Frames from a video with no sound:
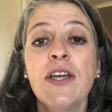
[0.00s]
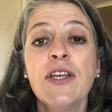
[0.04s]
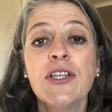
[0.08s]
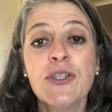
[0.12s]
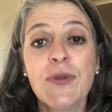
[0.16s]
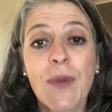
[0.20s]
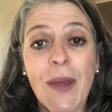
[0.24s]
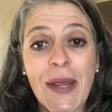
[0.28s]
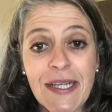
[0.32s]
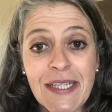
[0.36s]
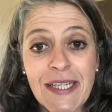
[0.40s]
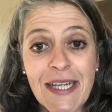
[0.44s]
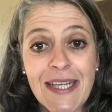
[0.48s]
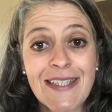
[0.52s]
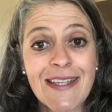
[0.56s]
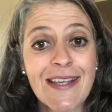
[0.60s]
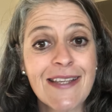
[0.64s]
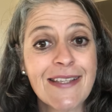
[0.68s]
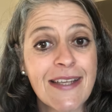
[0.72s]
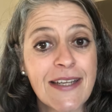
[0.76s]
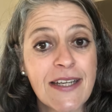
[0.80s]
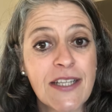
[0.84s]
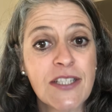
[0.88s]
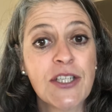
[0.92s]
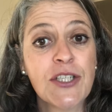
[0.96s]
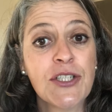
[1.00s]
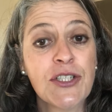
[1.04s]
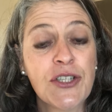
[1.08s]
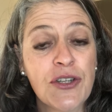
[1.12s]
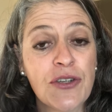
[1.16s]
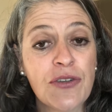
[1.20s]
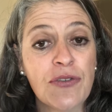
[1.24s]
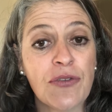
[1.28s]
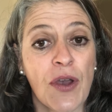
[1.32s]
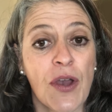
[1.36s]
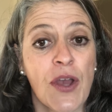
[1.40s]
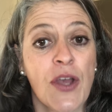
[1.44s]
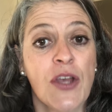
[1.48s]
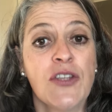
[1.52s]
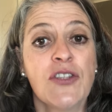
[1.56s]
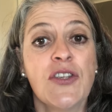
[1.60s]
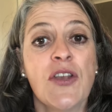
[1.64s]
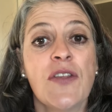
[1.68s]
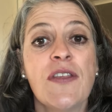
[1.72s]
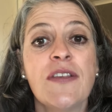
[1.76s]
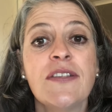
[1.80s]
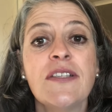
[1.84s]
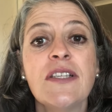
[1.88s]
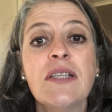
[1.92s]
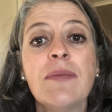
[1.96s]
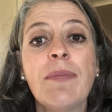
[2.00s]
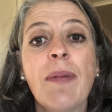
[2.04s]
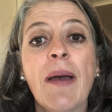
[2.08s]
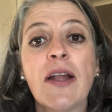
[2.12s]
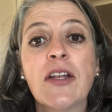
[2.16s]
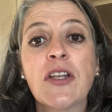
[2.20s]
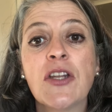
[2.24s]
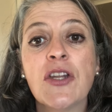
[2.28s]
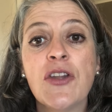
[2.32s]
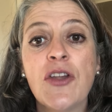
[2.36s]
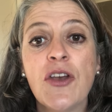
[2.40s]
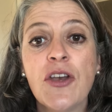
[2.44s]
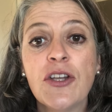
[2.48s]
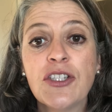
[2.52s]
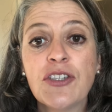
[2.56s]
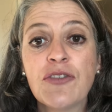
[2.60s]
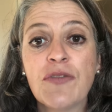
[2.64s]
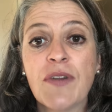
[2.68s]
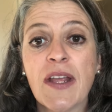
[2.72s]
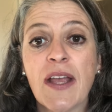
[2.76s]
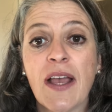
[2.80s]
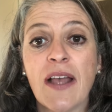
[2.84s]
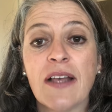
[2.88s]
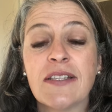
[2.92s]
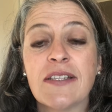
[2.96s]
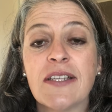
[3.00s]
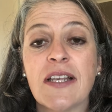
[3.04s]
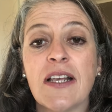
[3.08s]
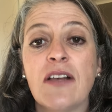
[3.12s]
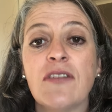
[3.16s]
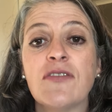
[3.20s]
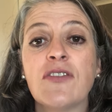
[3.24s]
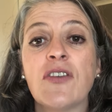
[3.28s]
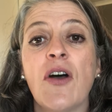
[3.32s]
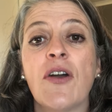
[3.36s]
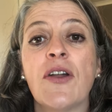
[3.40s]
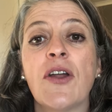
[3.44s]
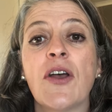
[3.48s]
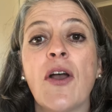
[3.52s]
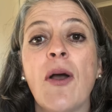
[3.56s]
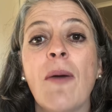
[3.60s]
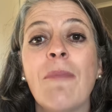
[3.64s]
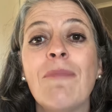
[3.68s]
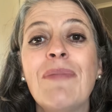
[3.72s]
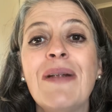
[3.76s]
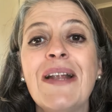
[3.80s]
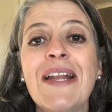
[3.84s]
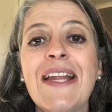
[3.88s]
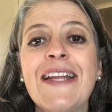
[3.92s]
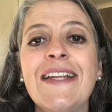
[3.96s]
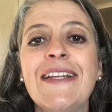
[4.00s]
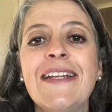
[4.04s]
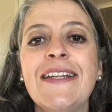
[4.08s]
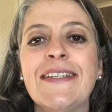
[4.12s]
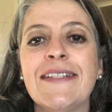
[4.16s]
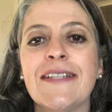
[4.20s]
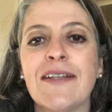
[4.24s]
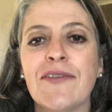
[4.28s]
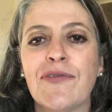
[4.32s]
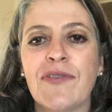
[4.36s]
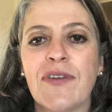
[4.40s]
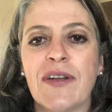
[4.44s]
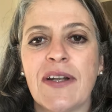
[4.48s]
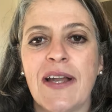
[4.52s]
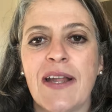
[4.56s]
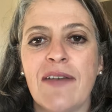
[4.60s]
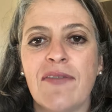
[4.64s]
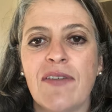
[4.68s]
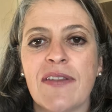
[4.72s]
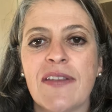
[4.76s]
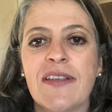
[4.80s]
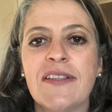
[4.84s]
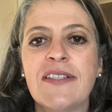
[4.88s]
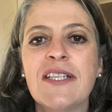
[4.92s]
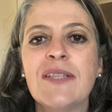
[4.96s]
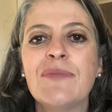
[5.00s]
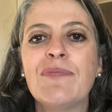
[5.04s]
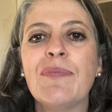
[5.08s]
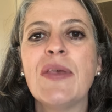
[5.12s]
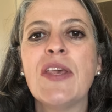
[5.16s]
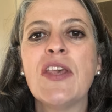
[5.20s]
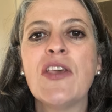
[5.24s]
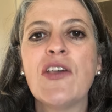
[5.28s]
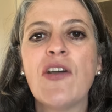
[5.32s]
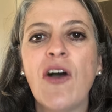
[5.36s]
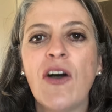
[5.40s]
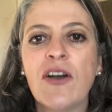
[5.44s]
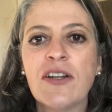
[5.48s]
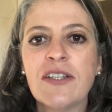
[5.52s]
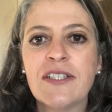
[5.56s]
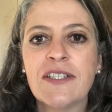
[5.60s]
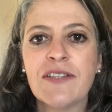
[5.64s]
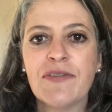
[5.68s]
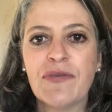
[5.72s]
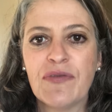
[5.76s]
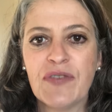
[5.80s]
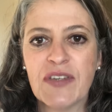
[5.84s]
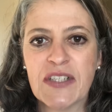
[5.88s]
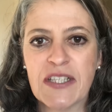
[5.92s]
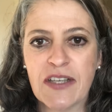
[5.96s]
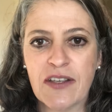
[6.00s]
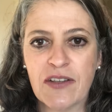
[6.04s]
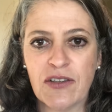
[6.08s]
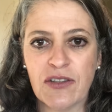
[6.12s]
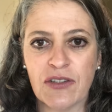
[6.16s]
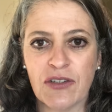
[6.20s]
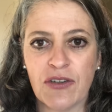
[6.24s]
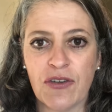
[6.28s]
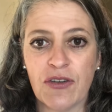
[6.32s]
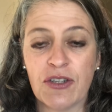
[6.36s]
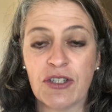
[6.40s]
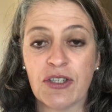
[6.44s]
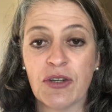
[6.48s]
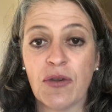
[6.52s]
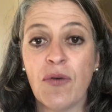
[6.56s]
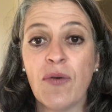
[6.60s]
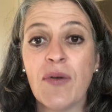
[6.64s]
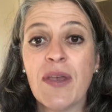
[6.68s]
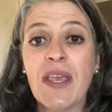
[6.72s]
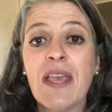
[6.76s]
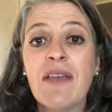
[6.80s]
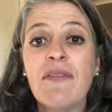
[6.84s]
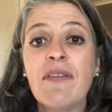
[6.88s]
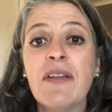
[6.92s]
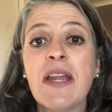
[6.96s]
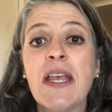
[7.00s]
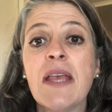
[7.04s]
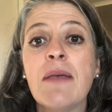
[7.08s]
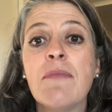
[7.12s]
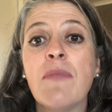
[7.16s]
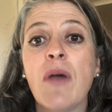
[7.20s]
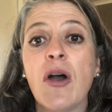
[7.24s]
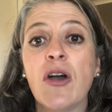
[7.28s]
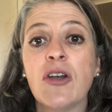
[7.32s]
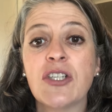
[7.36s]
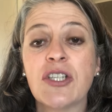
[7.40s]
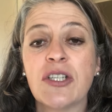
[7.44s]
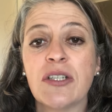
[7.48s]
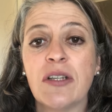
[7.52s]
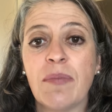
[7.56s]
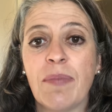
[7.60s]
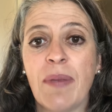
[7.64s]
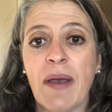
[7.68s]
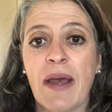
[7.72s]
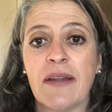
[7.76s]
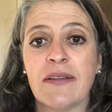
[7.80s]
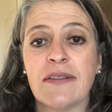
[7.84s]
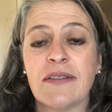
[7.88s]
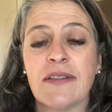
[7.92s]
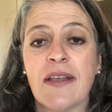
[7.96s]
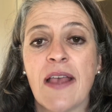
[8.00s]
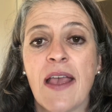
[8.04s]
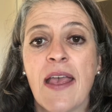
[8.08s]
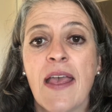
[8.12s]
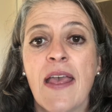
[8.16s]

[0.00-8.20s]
20, as I said, is a 2. So this is about nurturing ourselves on a completely different level. This is beyond physical nurture or even emotional balance.